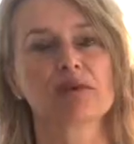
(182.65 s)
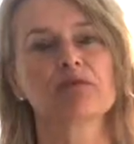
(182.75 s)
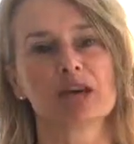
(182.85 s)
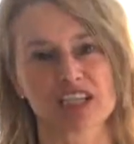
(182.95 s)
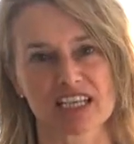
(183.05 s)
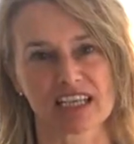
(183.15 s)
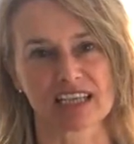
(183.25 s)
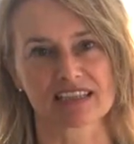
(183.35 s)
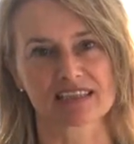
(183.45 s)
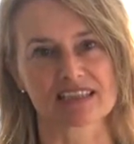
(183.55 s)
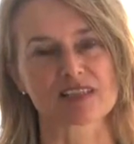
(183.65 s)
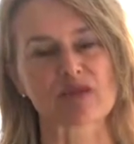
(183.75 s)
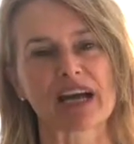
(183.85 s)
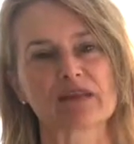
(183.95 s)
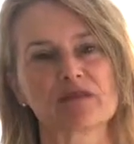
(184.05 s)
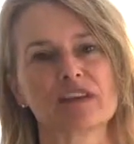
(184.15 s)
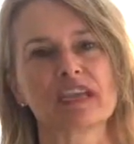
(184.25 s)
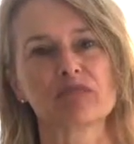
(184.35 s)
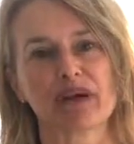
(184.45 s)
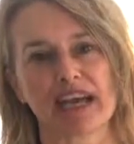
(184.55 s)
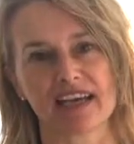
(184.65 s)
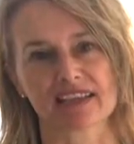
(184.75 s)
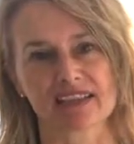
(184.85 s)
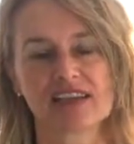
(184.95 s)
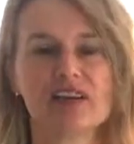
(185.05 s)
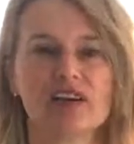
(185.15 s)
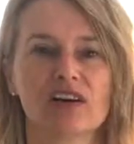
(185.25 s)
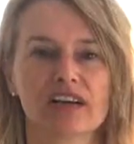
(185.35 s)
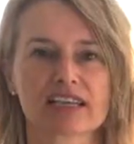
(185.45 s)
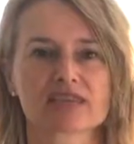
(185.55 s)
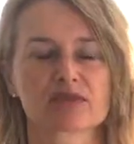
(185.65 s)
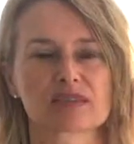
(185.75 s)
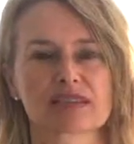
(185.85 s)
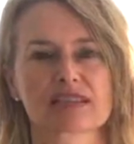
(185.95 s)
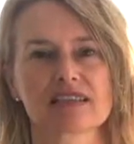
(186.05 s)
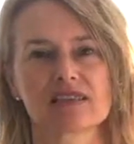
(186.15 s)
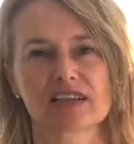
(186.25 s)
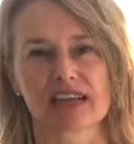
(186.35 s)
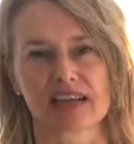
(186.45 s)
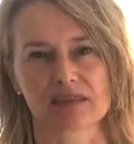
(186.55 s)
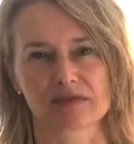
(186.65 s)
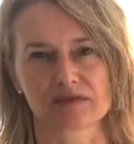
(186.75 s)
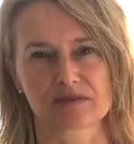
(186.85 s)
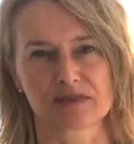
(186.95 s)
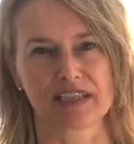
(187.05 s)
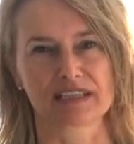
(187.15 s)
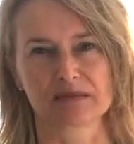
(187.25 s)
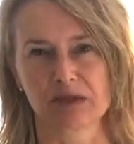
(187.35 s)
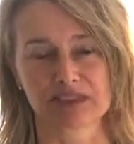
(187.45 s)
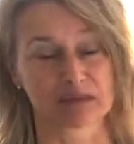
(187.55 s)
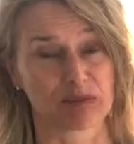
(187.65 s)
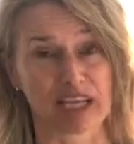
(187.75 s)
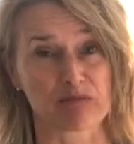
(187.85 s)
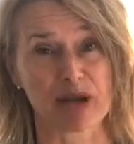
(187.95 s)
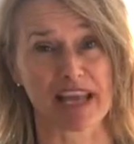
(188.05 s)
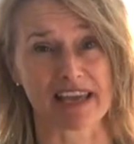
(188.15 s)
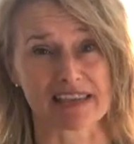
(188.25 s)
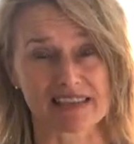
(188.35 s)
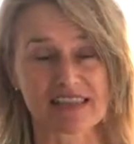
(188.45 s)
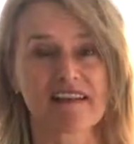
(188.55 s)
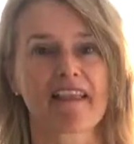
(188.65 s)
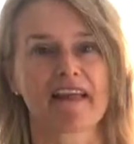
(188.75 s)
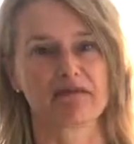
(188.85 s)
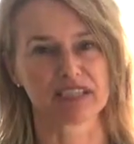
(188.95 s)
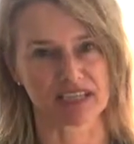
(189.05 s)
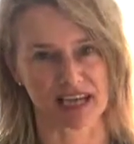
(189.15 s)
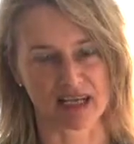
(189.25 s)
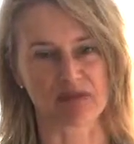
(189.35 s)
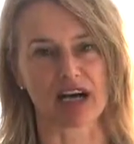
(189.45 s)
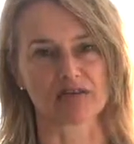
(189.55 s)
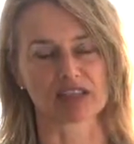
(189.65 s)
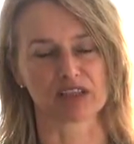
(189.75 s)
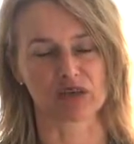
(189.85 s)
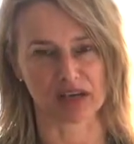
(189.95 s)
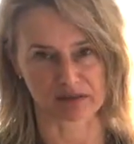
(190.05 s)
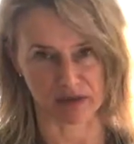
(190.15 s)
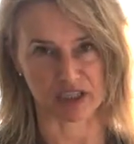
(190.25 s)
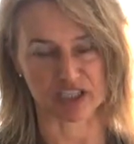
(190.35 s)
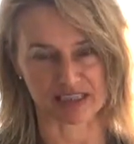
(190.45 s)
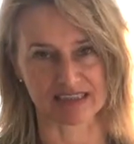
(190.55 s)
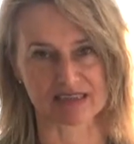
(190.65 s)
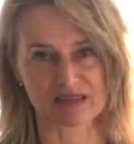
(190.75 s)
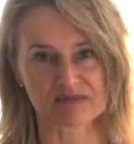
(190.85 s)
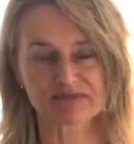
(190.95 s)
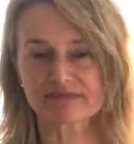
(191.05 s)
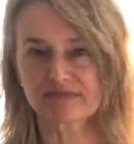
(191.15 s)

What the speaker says: keep watching it despite feeling bad or exhausted or kind of feeling the world's a bad place every time after you have watched this.